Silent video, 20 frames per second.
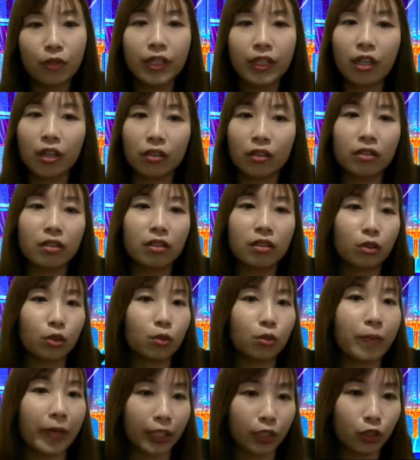moving on
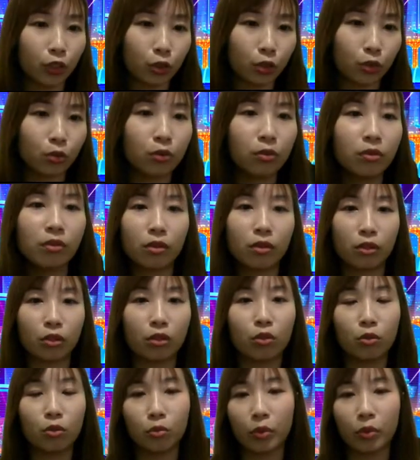to bench two,
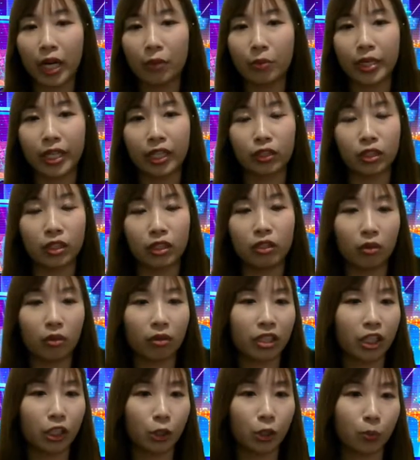so where we actually
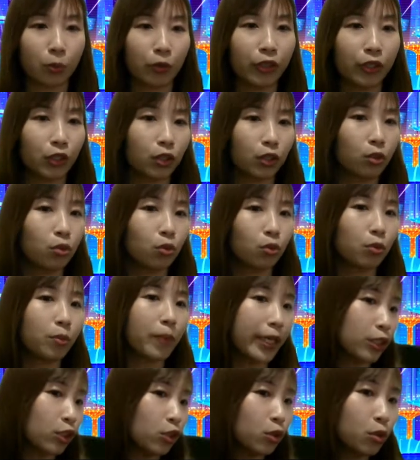got the inspiration to do
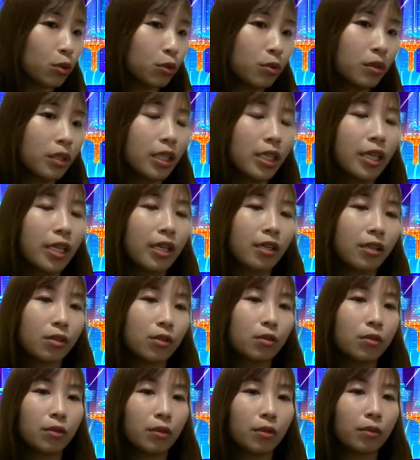bench two.
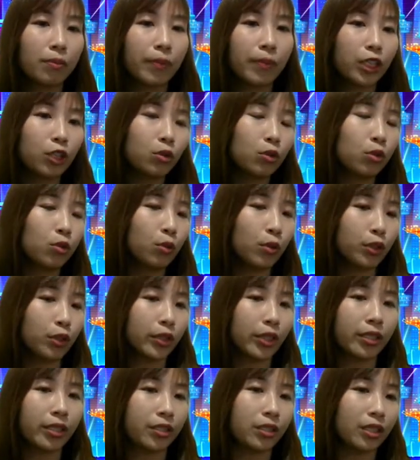So bench two was
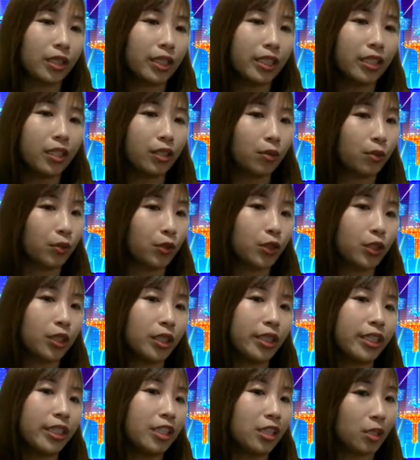actually
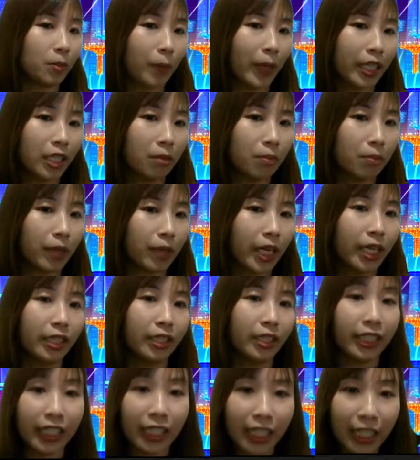hugely inspired
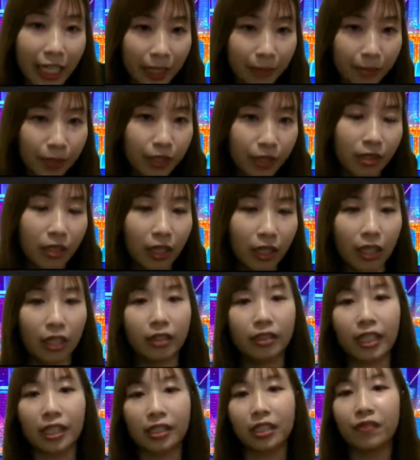by Kin Labs,
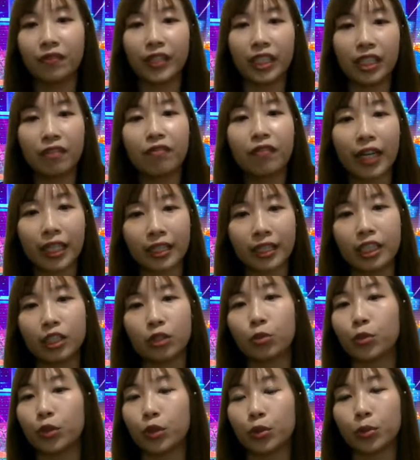their CDE
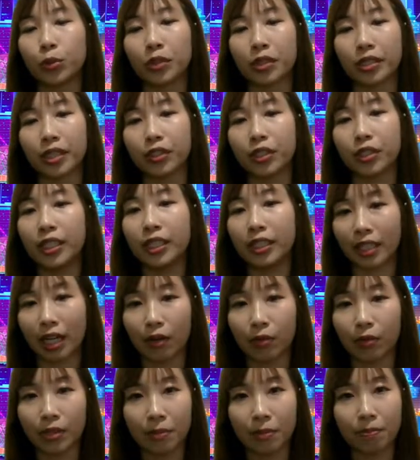findings, which was actually
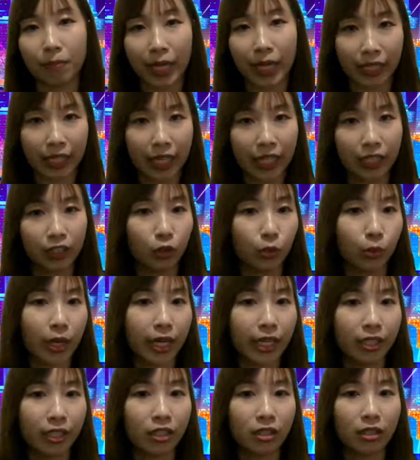announced in Black Hat
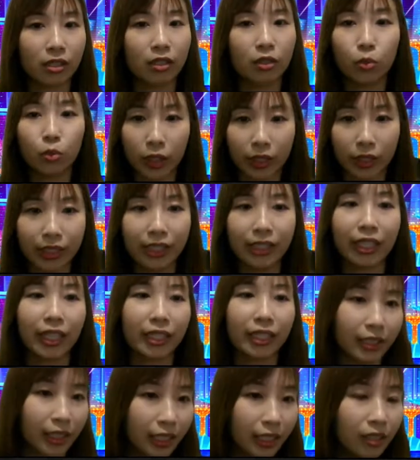US
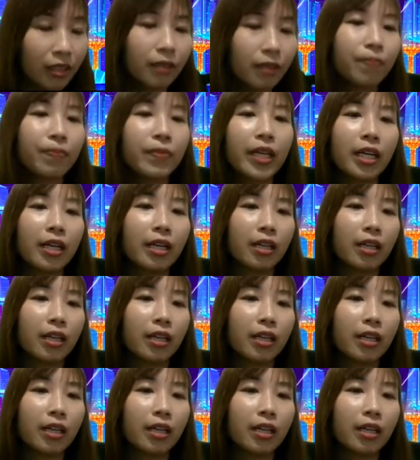2019.